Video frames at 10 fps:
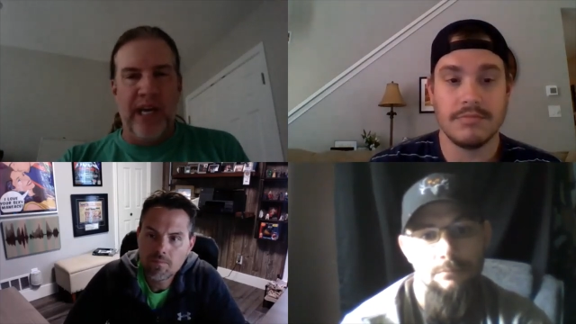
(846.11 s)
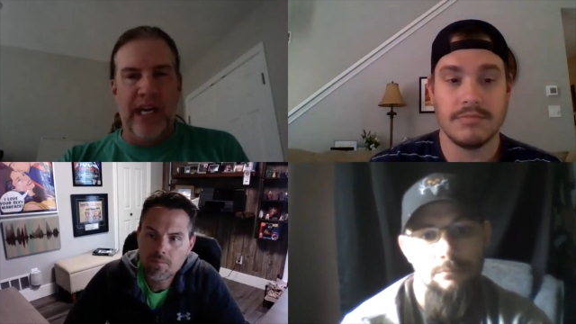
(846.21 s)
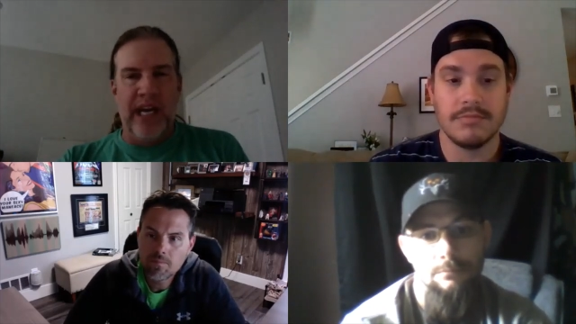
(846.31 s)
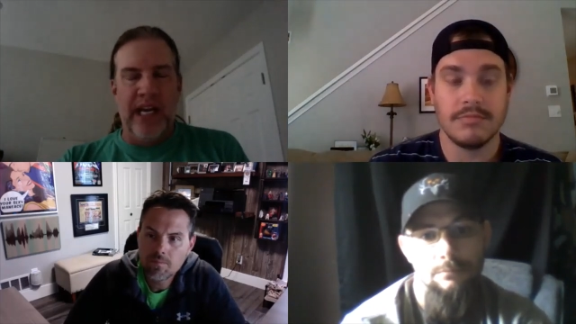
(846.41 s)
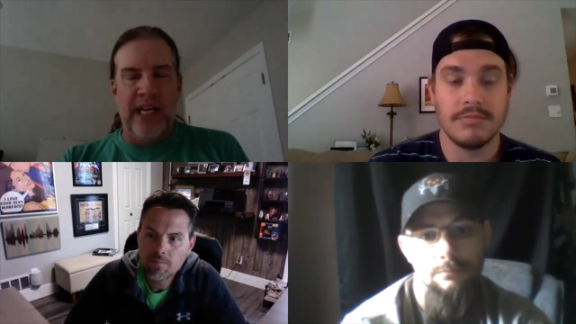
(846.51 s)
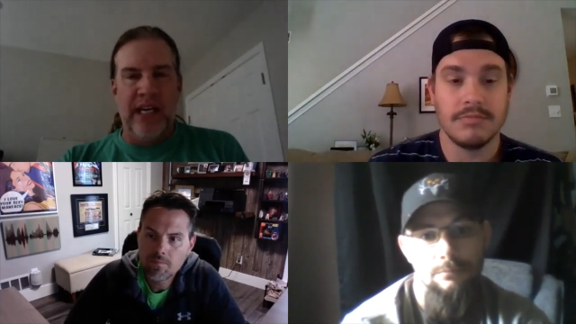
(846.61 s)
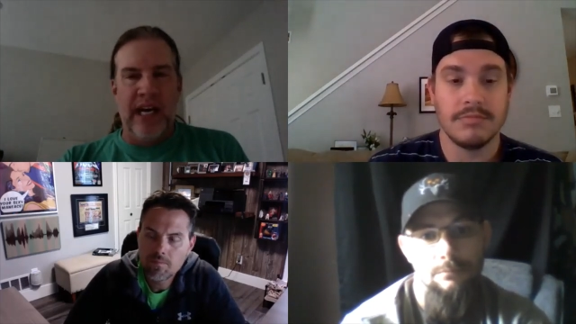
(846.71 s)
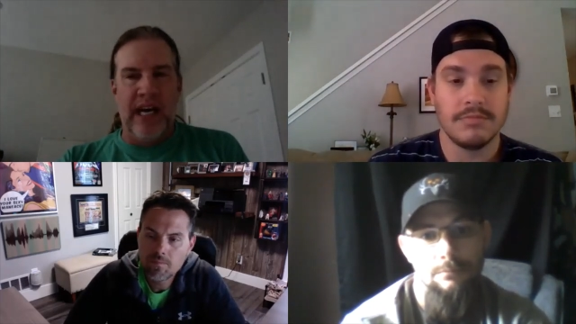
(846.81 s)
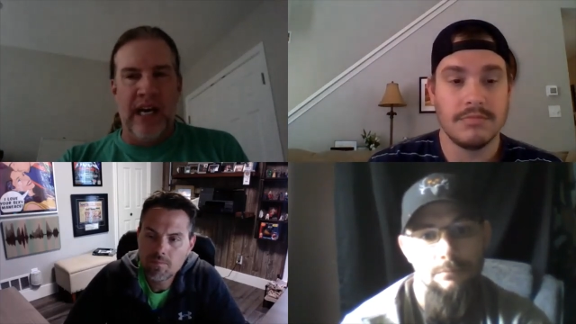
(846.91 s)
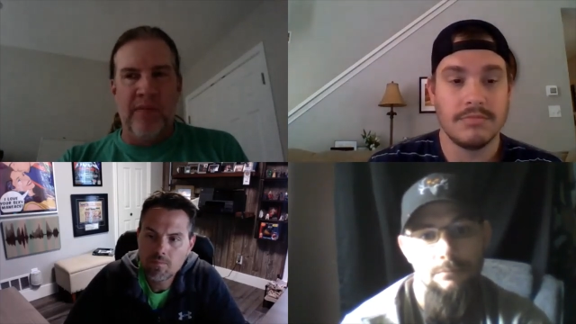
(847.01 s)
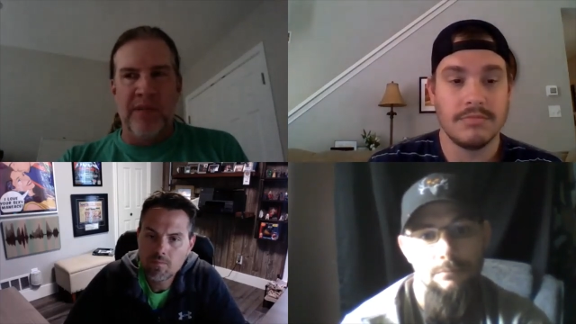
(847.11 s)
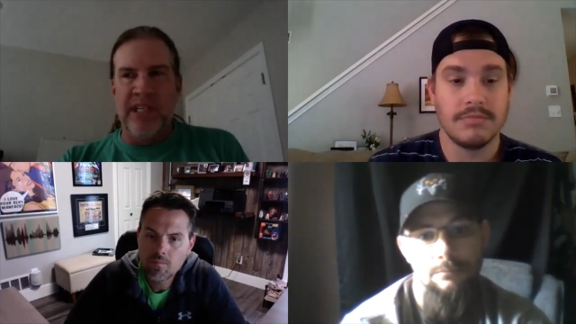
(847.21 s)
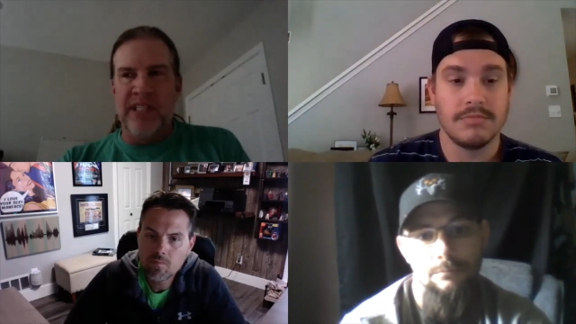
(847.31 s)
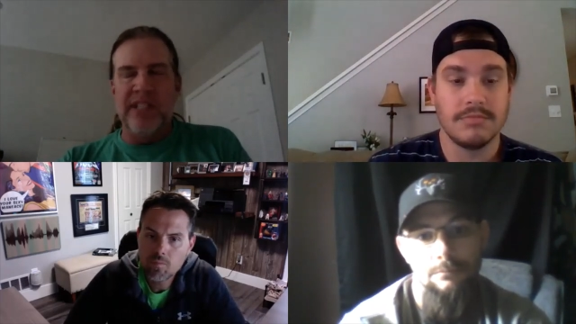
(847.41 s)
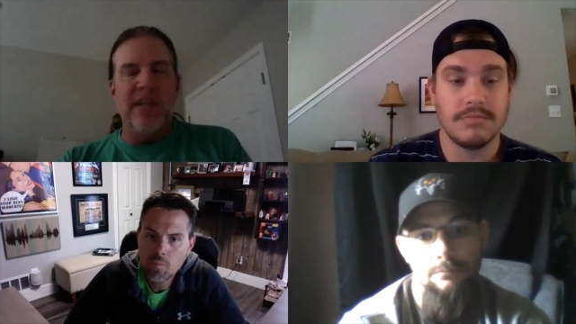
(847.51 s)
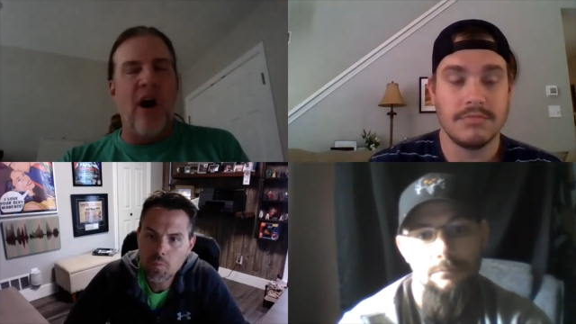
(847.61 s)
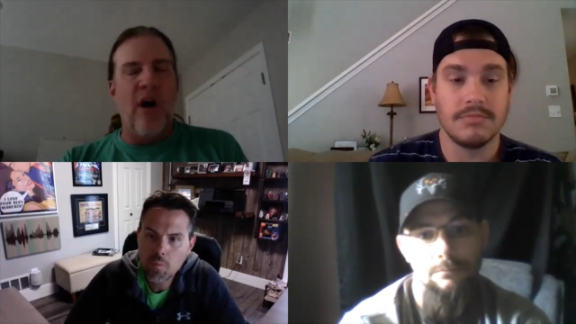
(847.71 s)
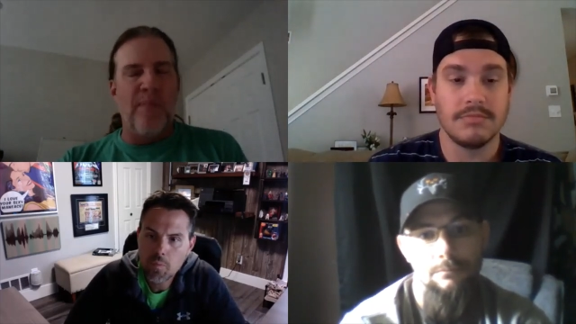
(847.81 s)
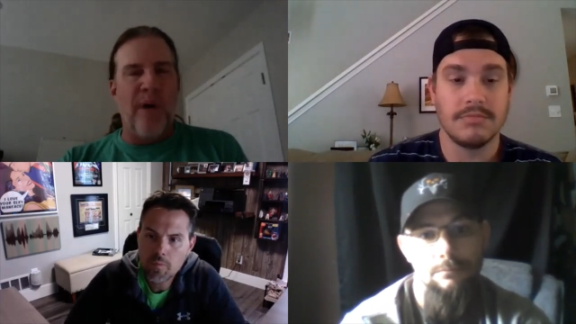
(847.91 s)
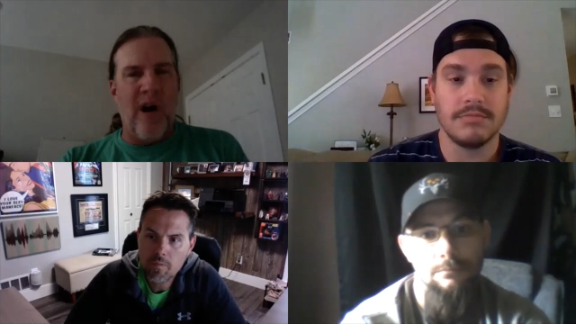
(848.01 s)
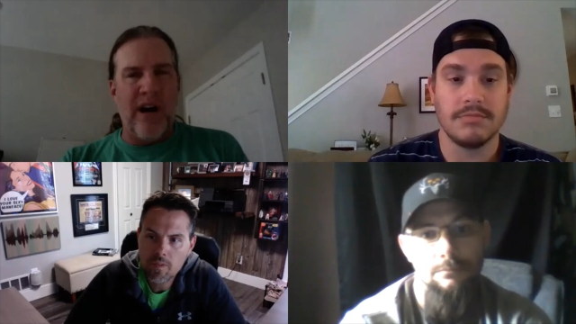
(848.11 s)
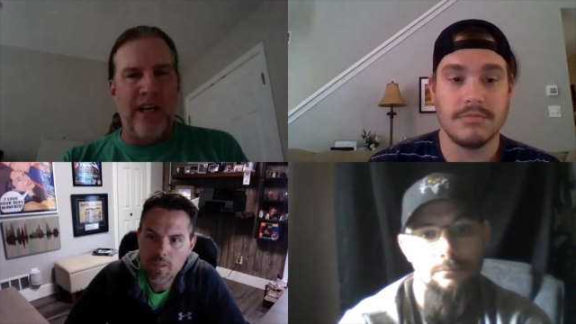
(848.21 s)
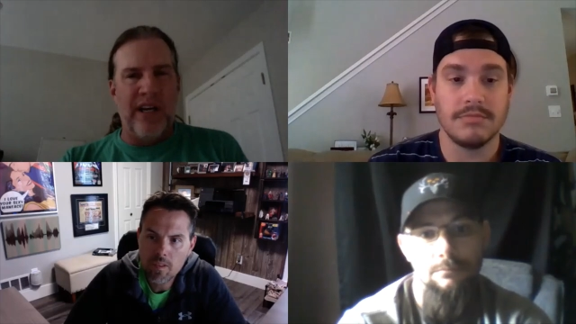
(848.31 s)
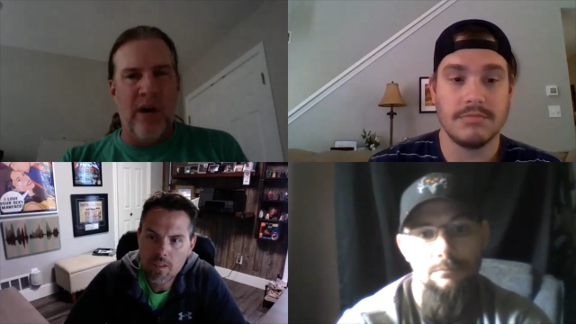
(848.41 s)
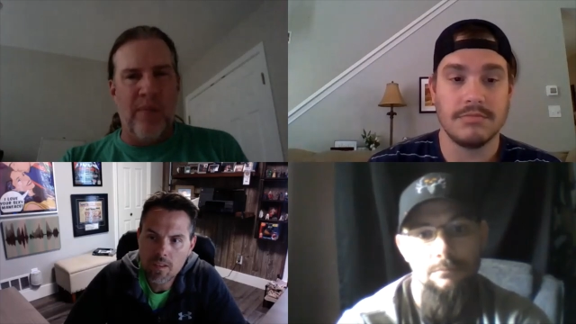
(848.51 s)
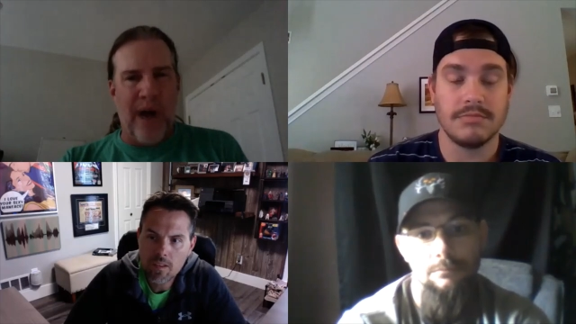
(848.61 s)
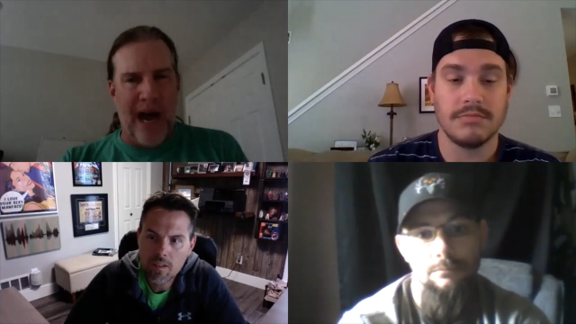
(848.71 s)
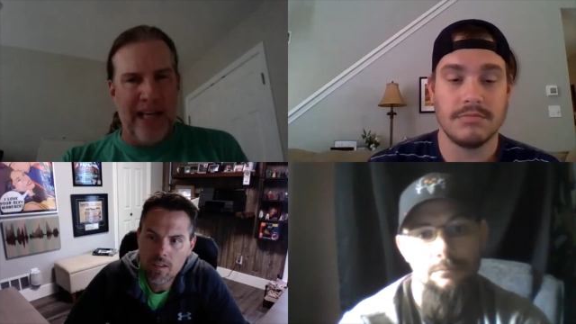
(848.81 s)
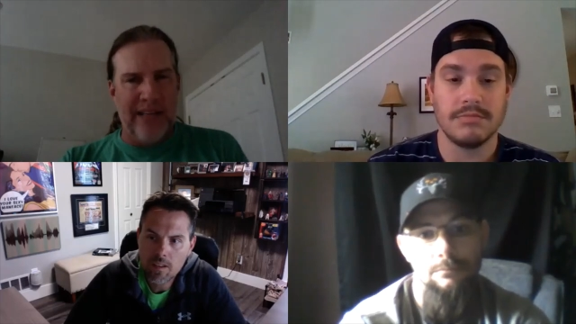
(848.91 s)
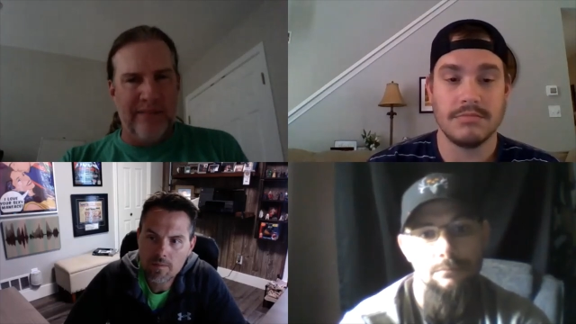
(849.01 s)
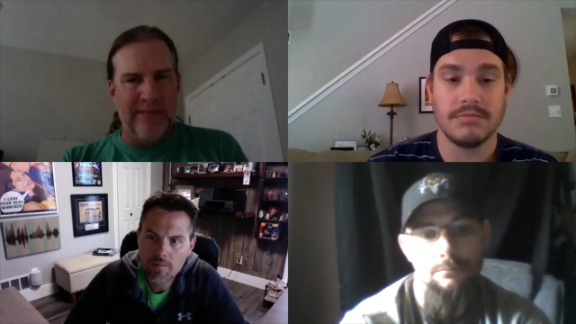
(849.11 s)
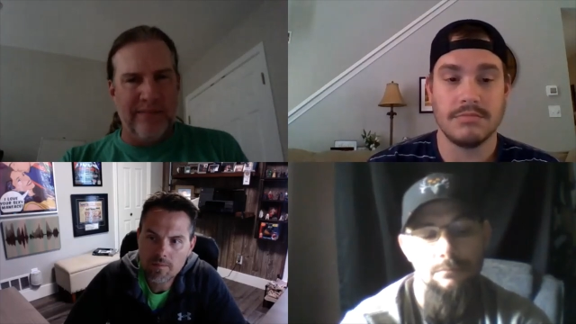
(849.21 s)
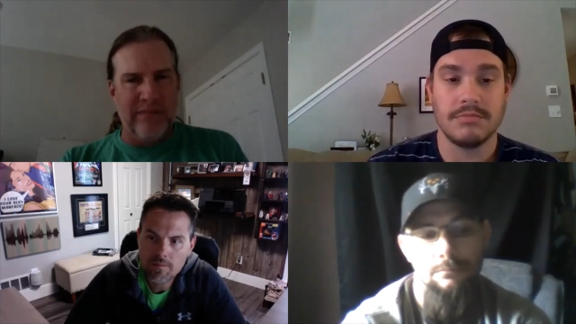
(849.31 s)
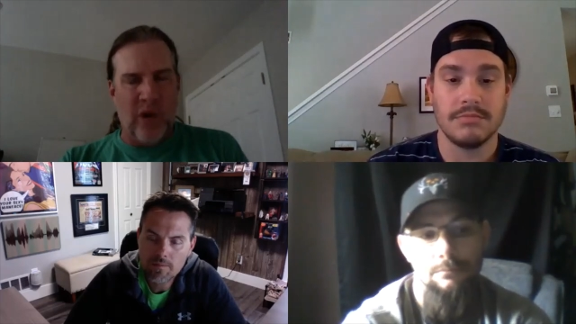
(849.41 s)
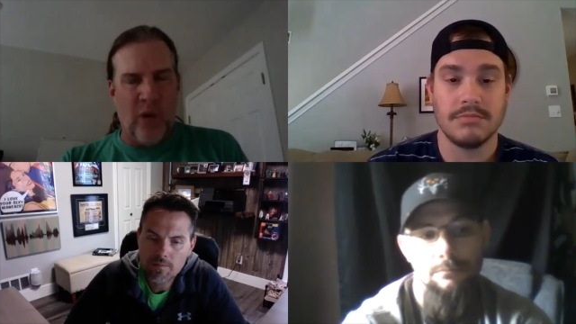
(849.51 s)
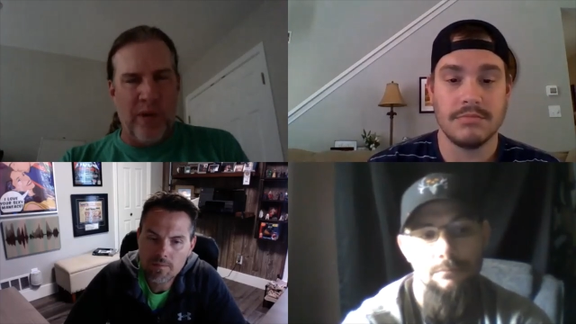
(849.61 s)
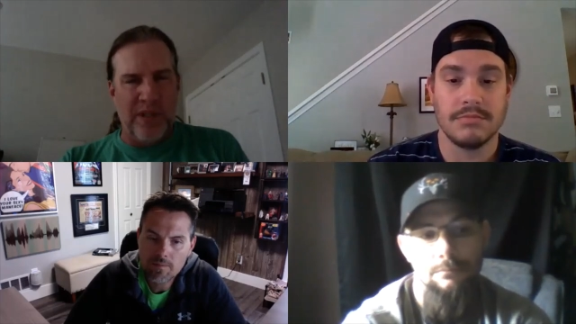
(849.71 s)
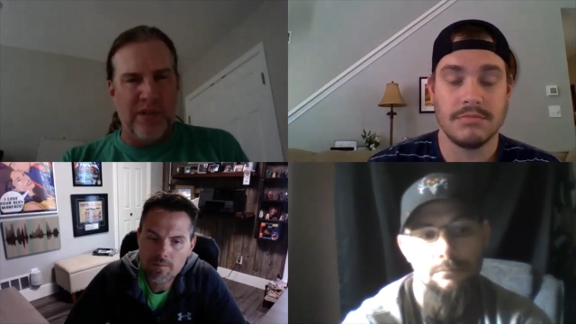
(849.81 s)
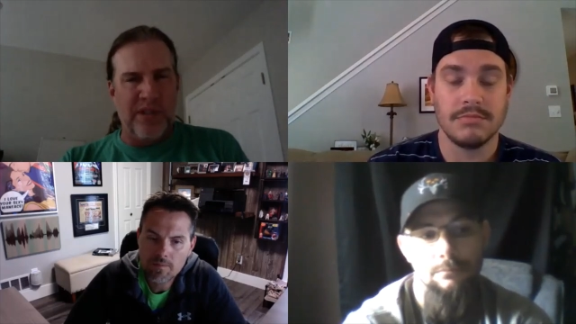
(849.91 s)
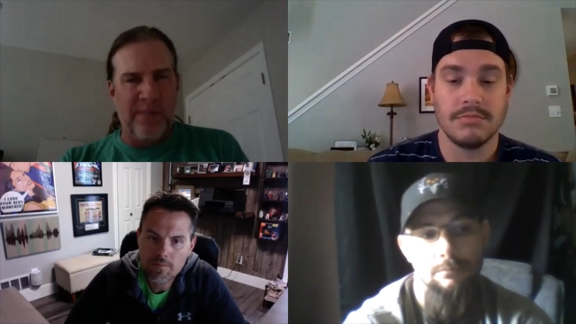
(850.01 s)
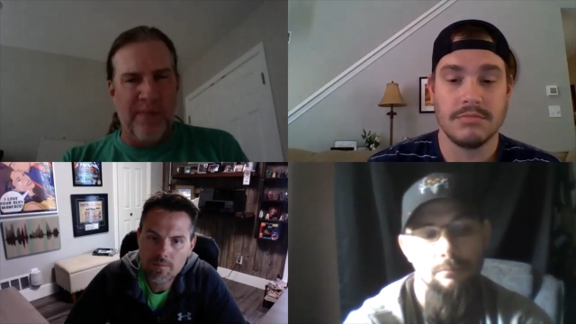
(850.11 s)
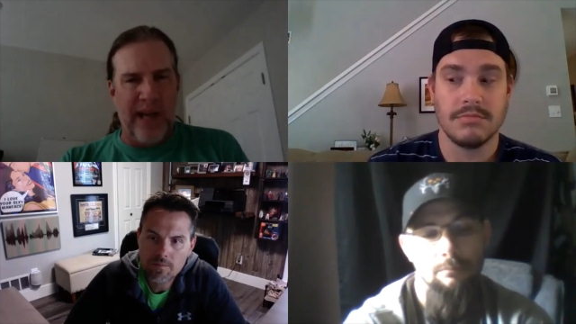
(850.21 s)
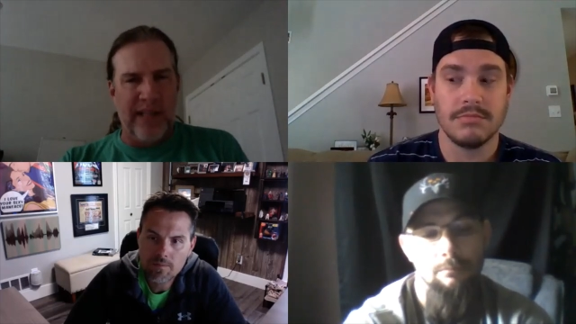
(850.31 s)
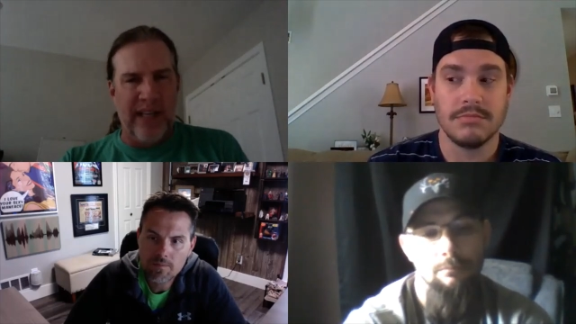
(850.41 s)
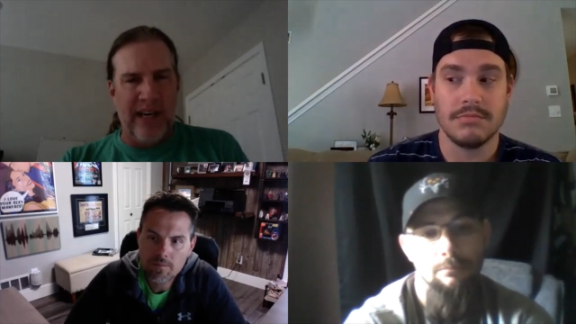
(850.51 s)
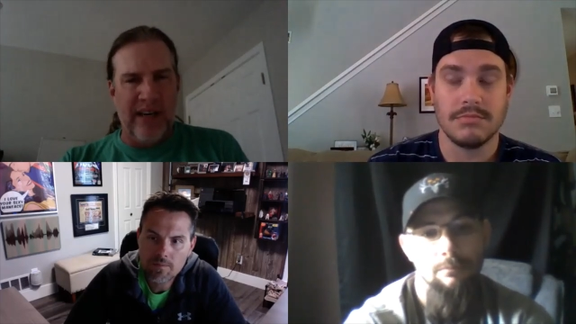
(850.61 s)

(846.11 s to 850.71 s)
Speaker 1: And uh, was he just all bark and no bite, or was there some bite there?